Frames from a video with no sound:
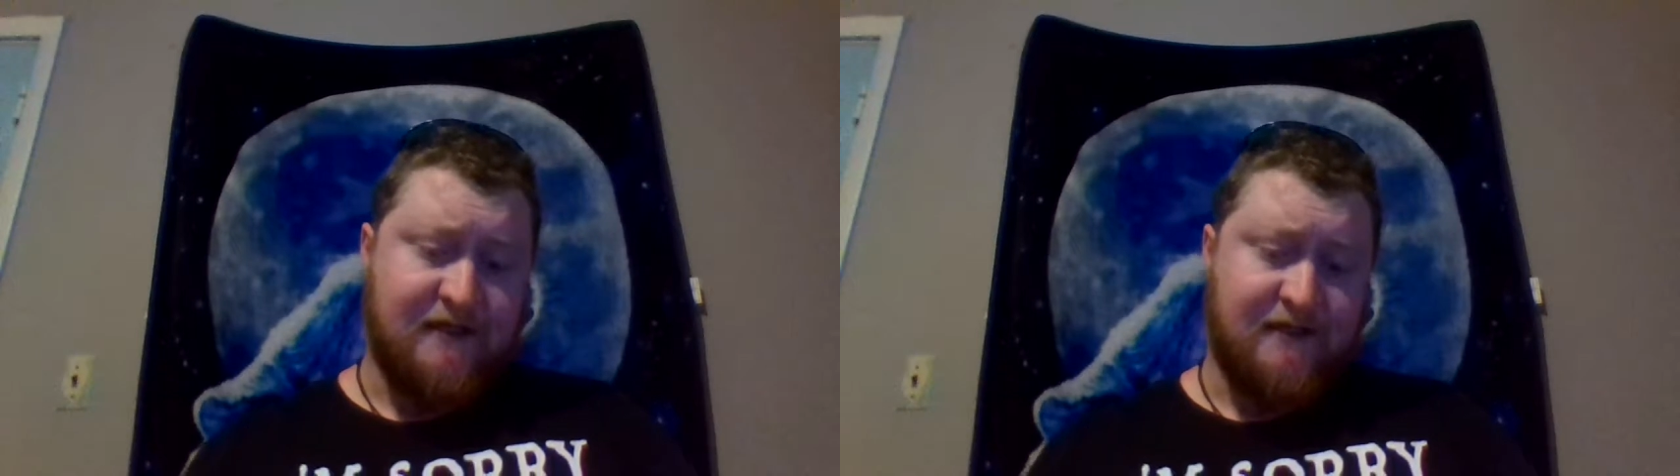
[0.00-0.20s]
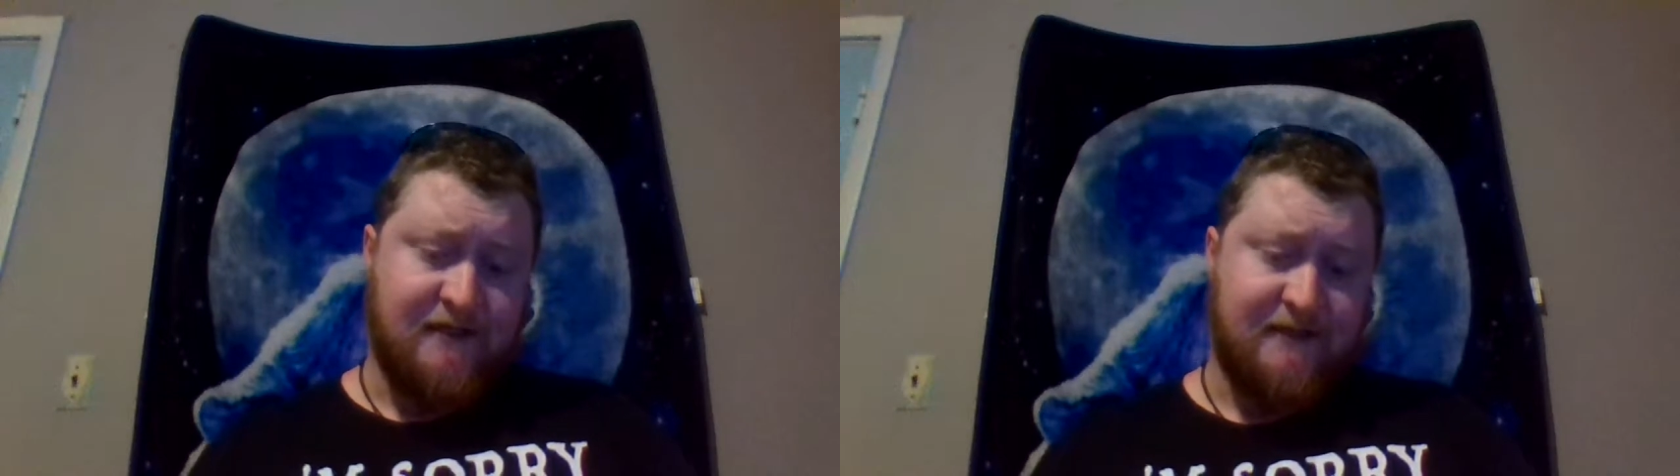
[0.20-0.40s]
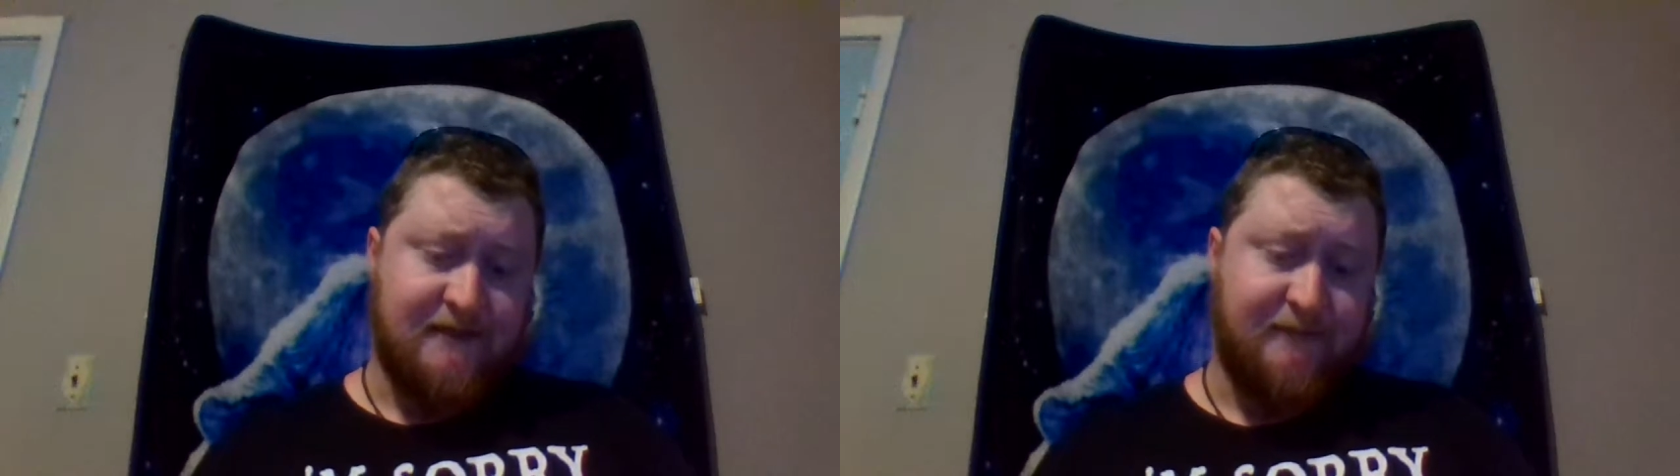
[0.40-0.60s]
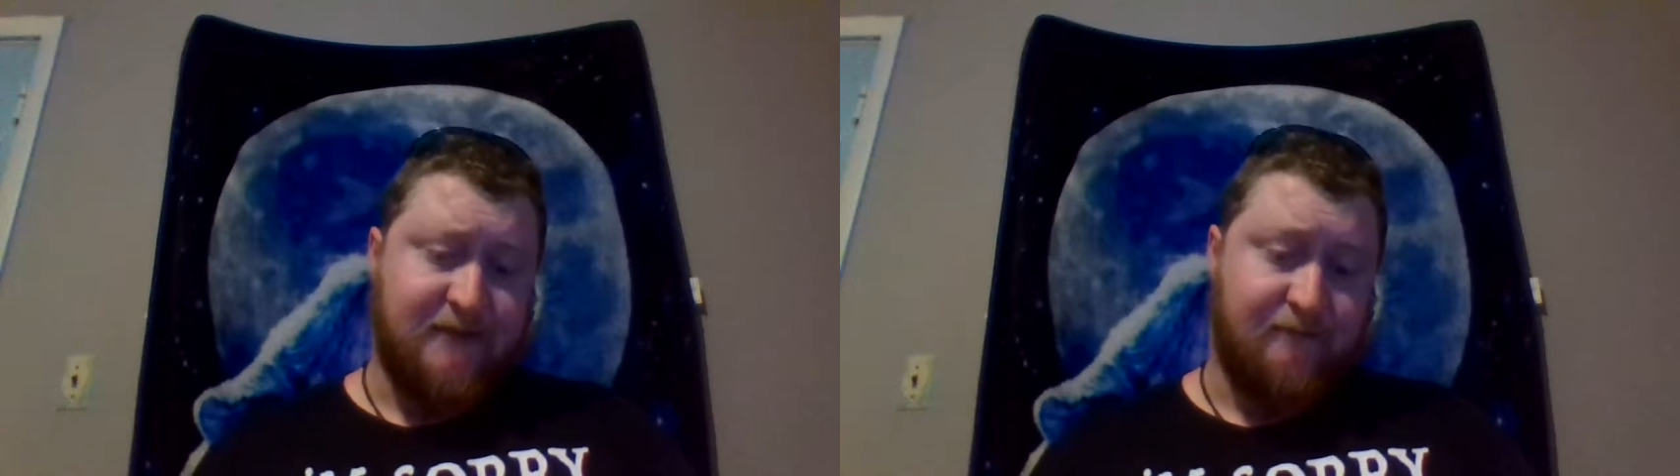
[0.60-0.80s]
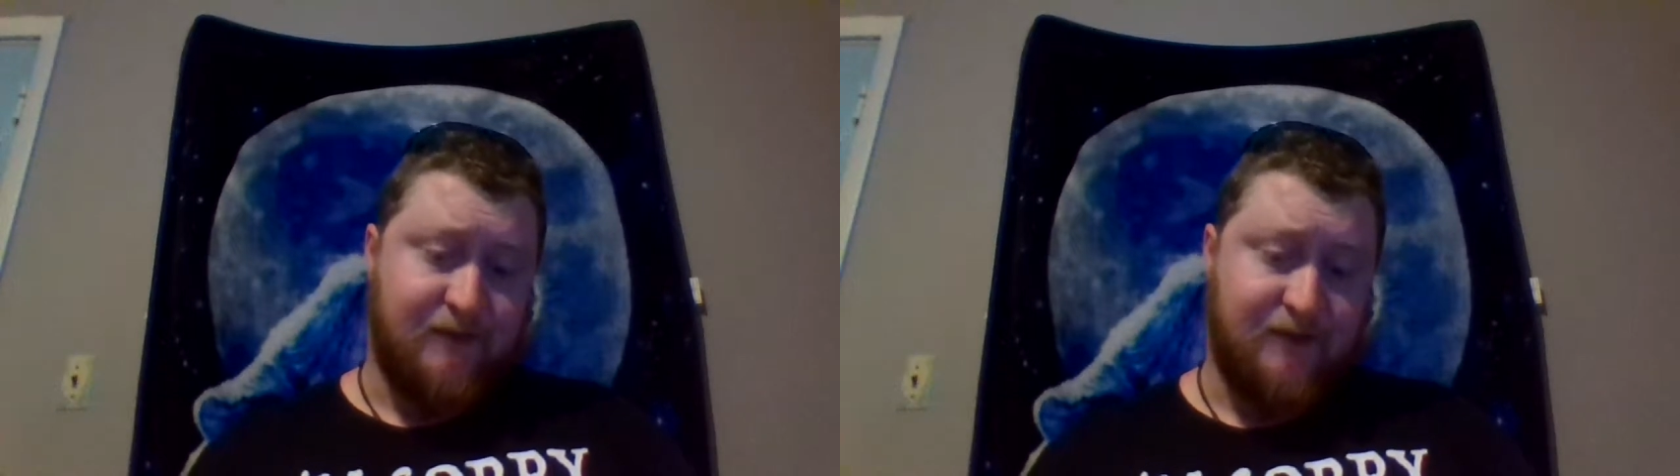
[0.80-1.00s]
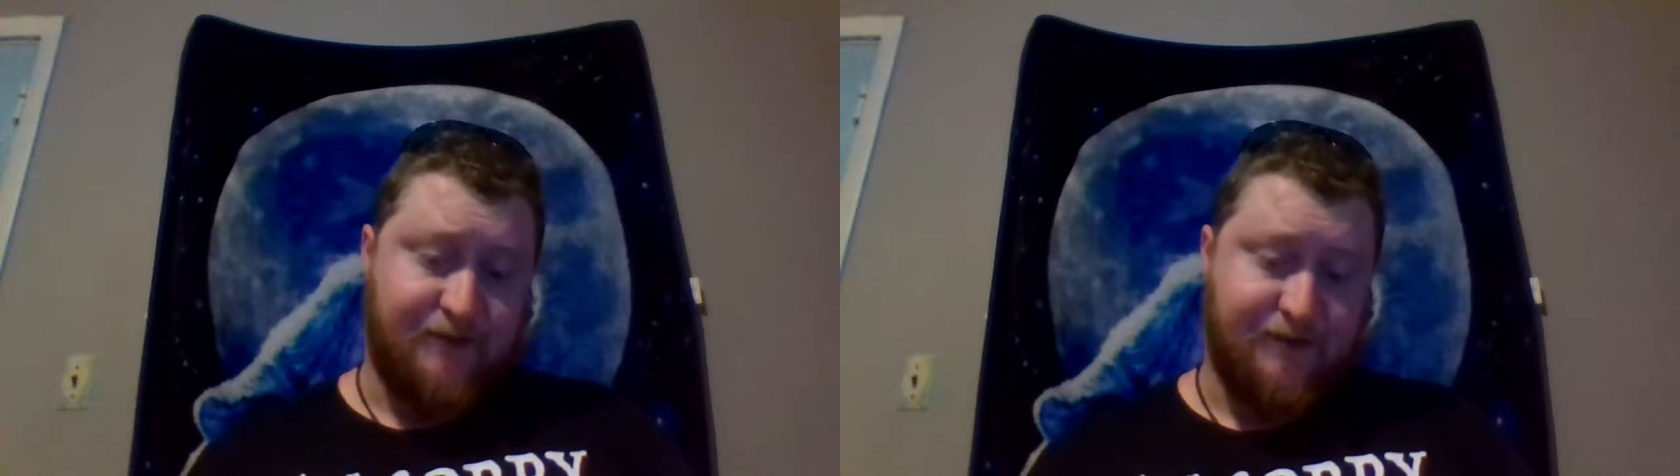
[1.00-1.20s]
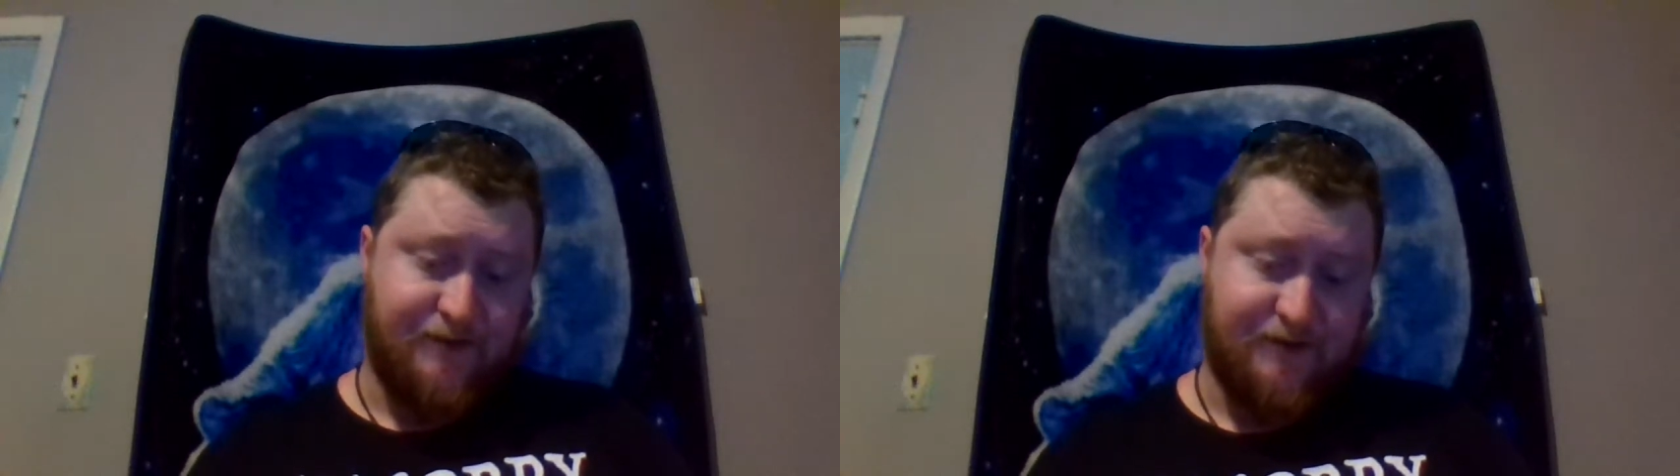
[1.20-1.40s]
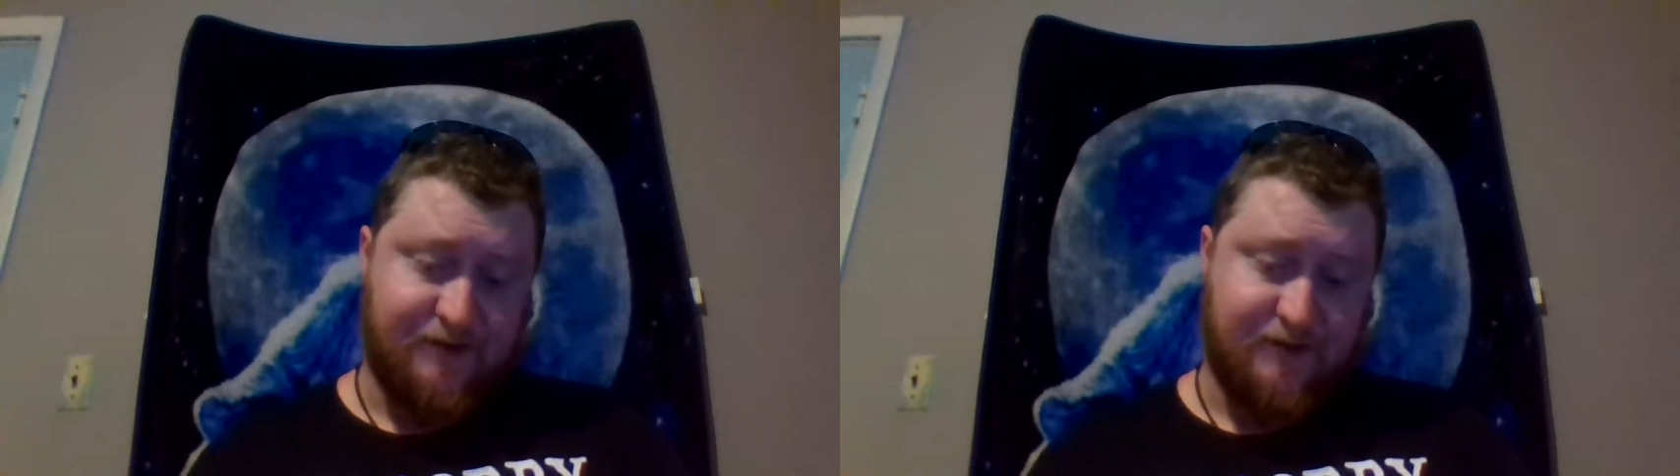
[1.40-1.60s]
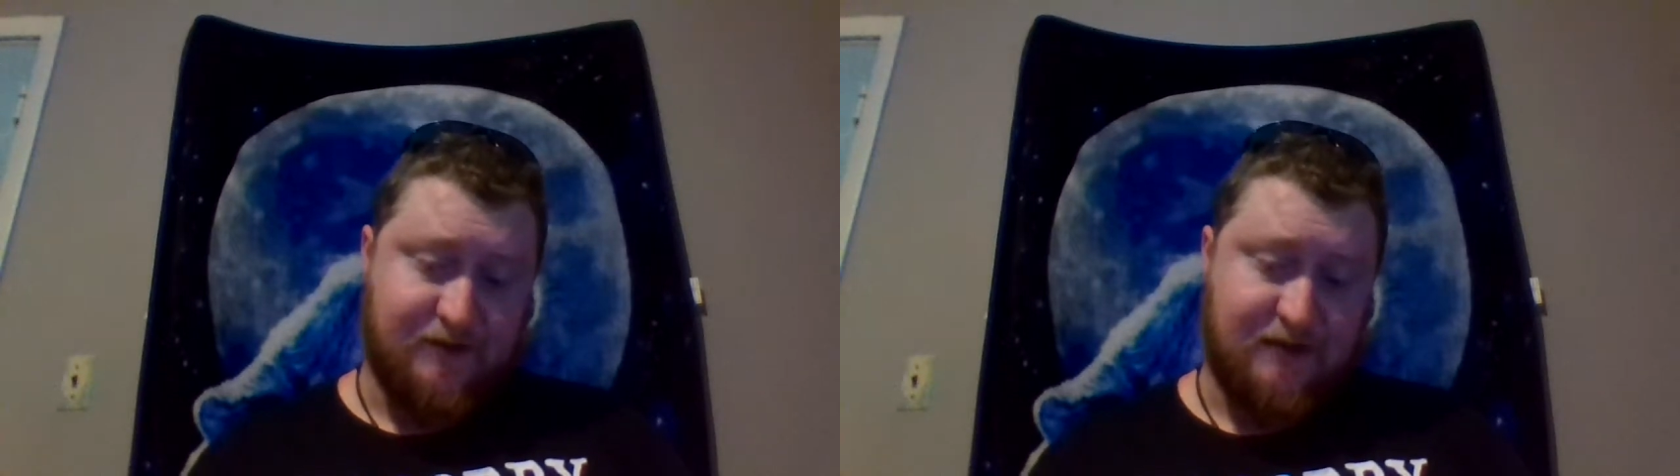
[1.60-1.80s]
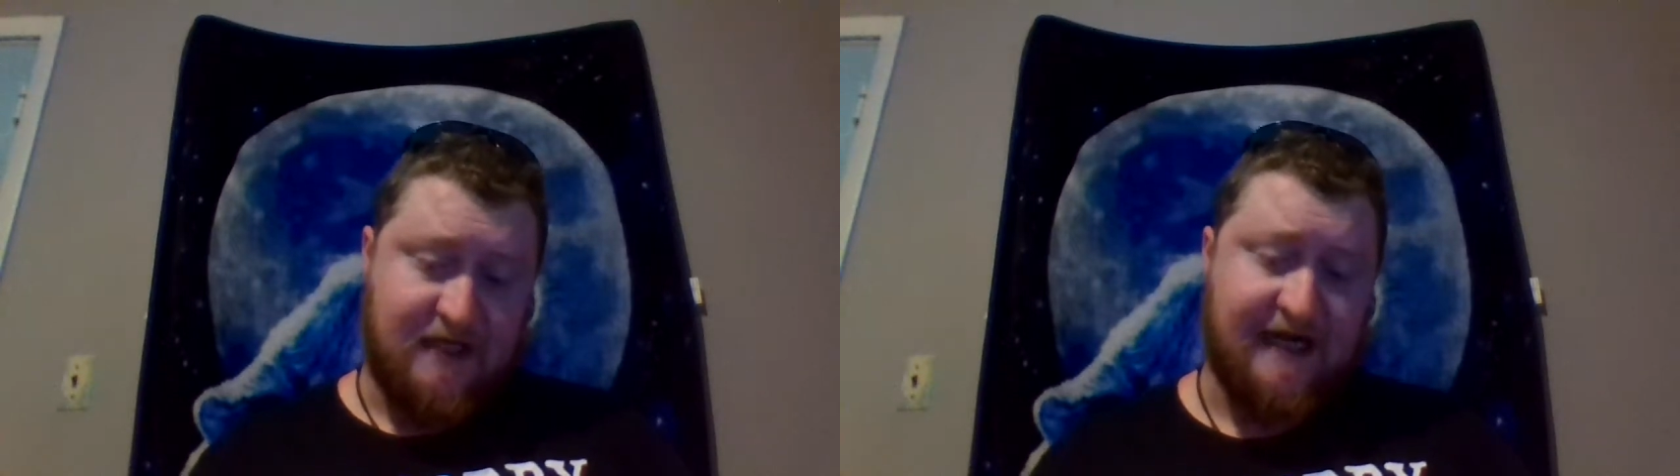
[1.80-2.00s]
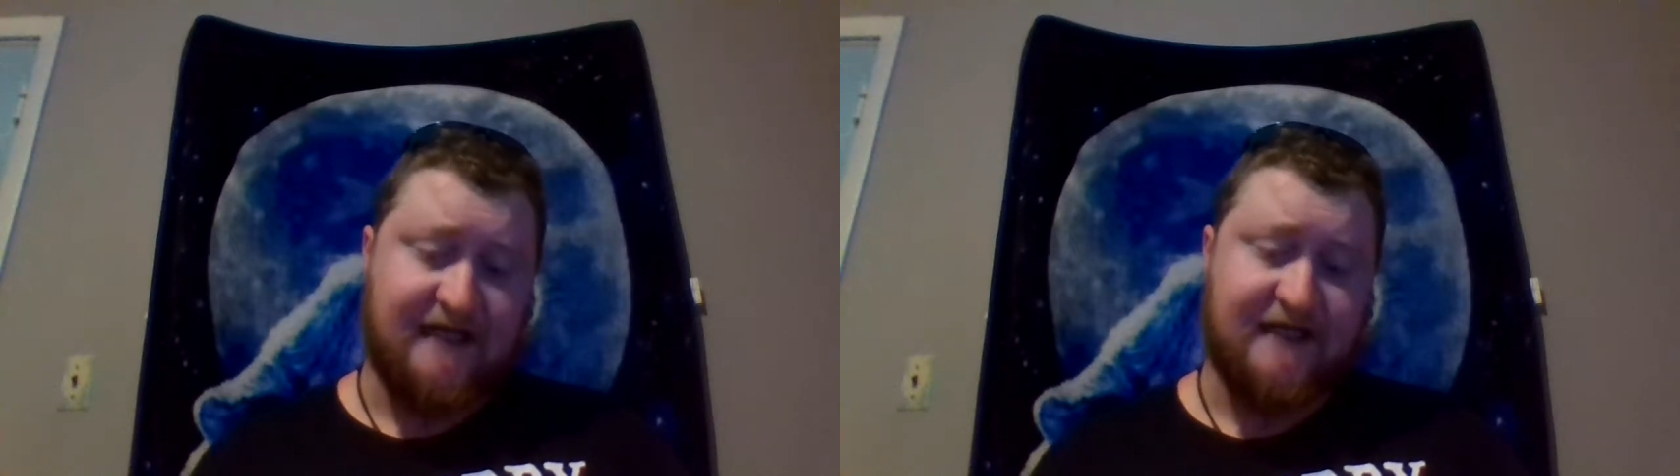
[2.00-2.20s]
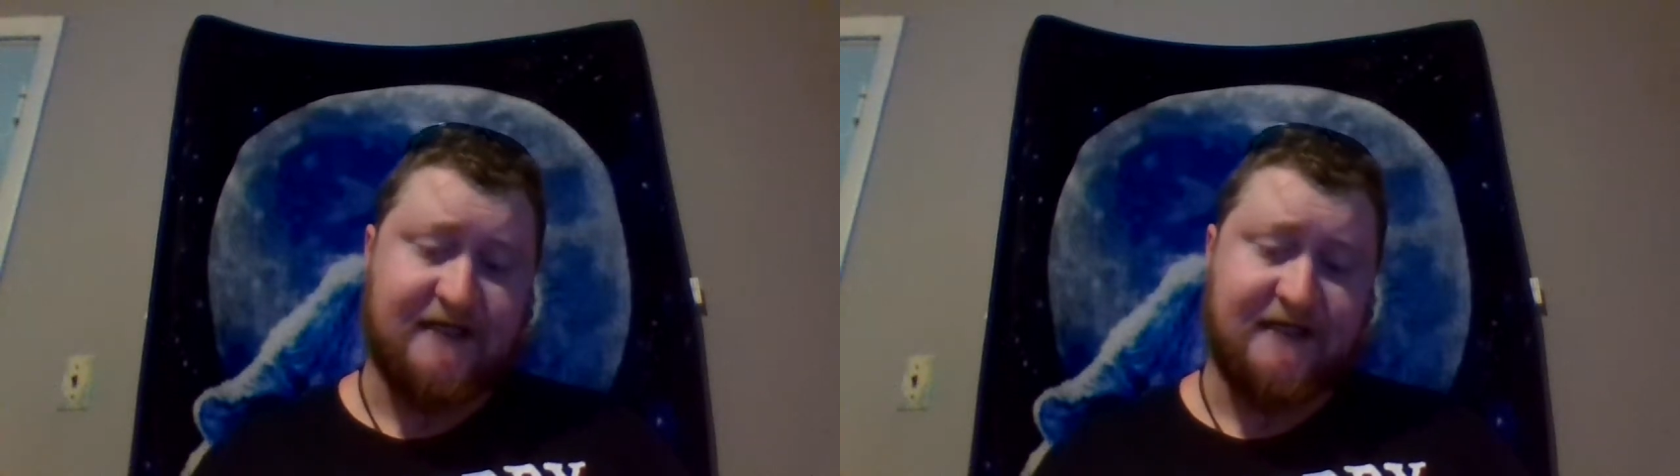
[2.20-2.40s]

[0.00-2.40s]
Symptom. Agonizing